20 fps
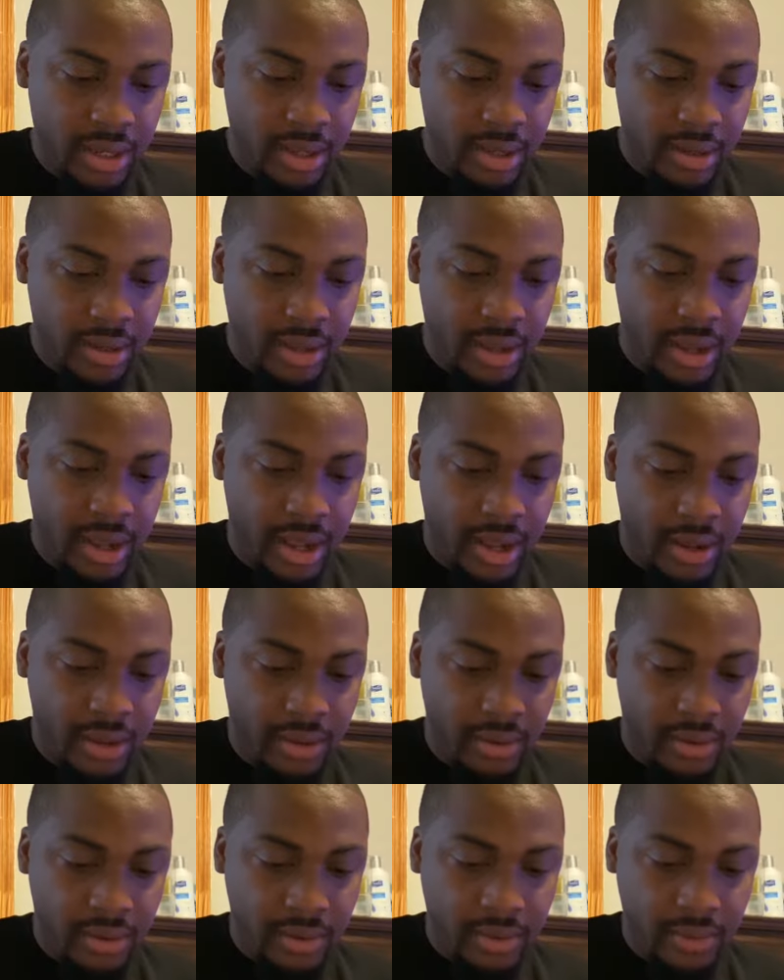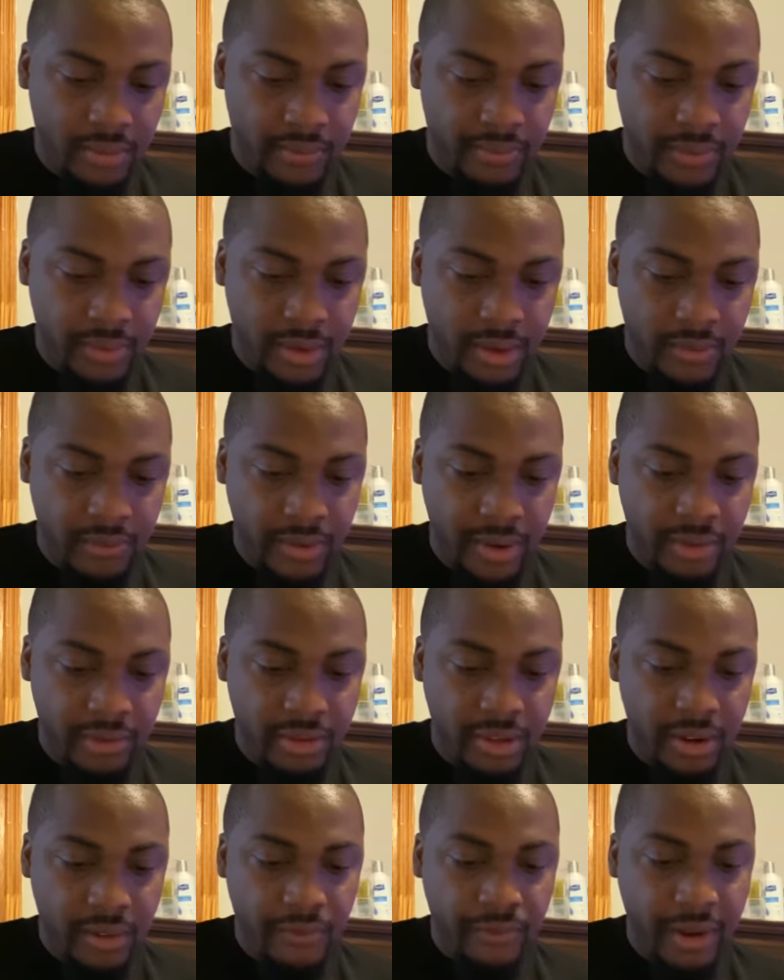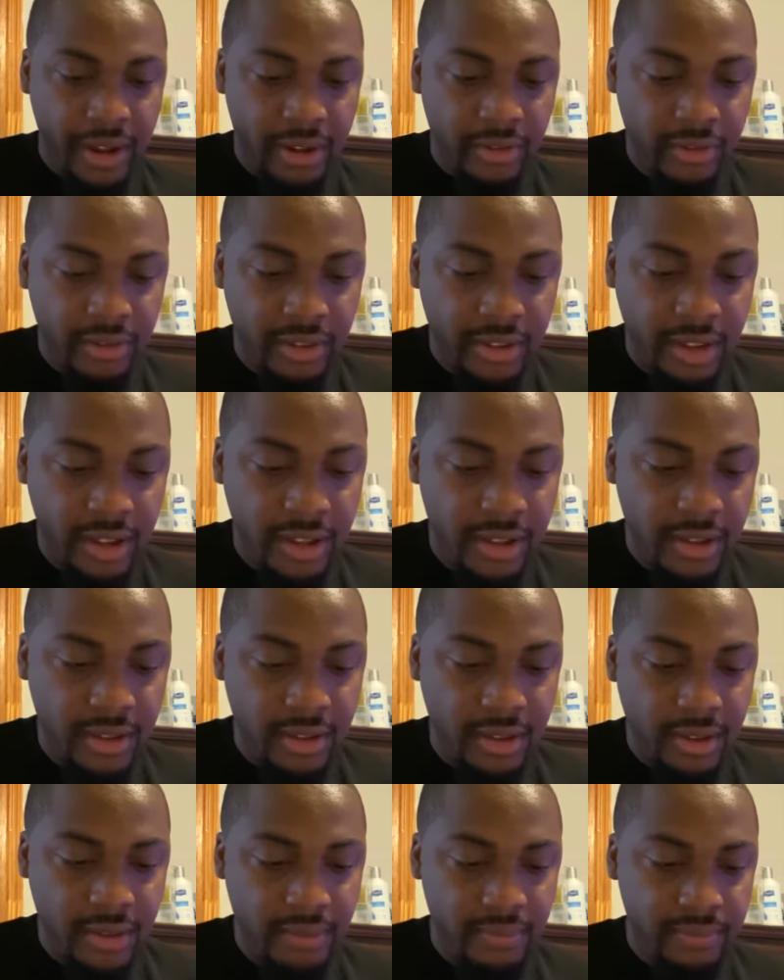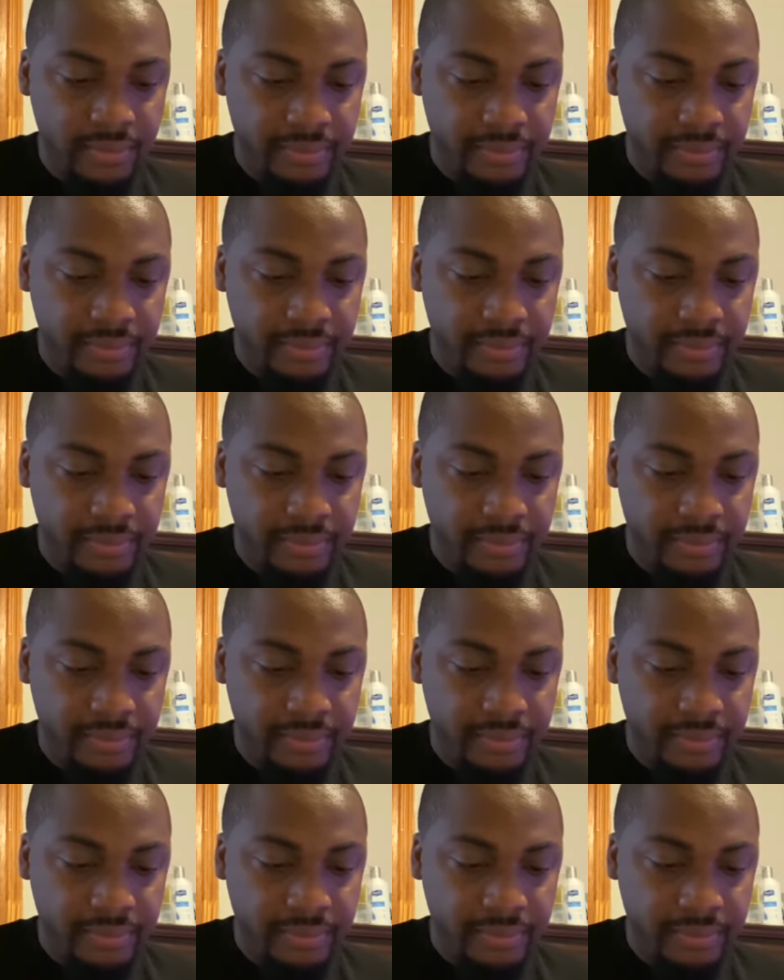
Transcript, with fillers: They got um Fairy Tail Final Season.